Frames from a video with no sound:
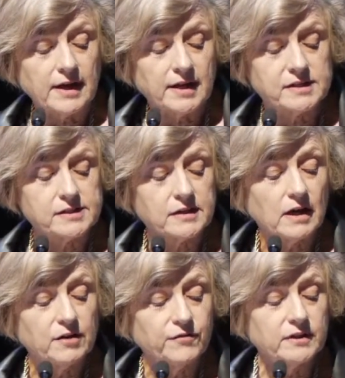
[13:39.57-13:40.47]
And
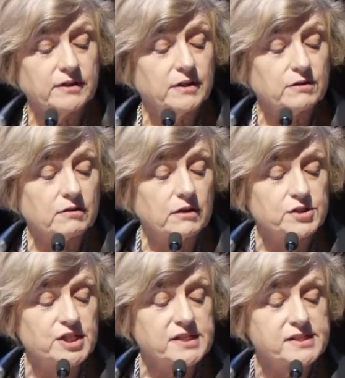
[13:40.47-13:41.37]
I feel an
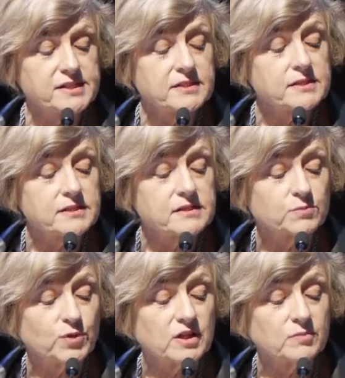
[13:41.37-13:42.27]
encroaching
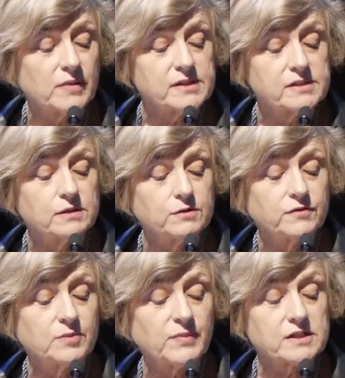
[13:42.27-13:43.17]
cynicism within
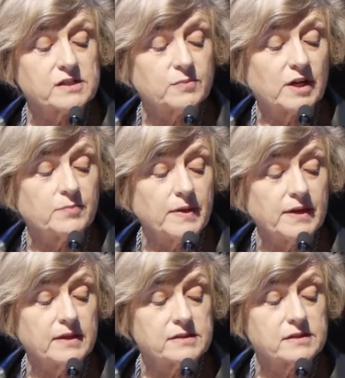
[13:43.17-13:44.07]
myself and amongst my
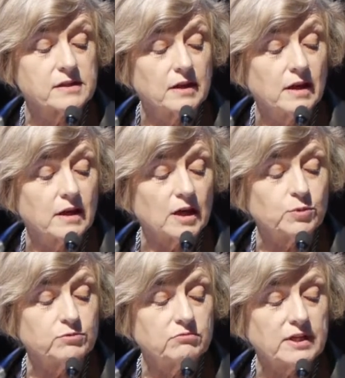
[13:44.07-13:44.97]
peers,
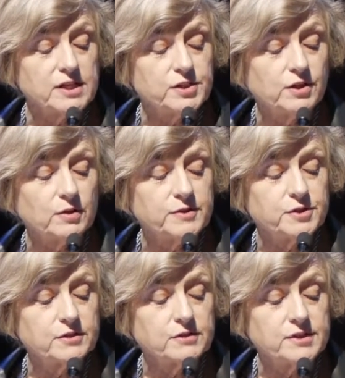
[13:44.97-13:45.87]
and would relish the
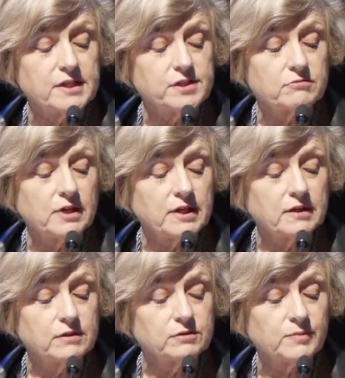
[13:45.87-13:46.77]
opportunity to
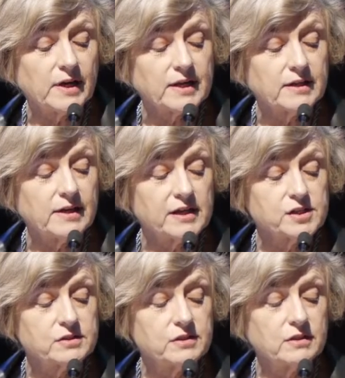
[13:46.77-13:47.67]
rekindle my
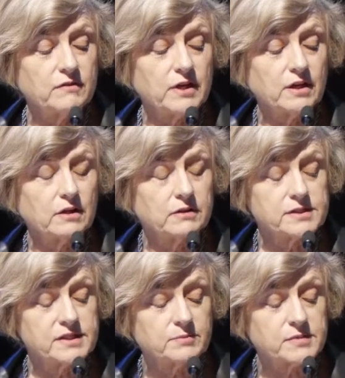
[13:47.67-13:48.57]
connection to the very
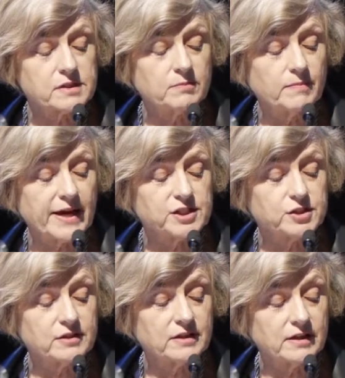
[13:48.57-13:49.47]
concepts,
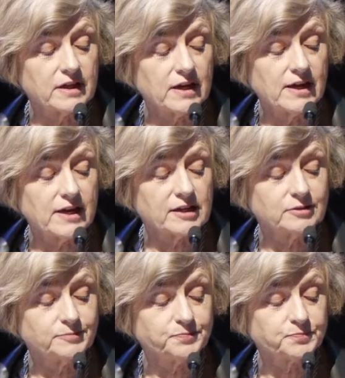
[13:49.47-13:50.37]
compassion and care."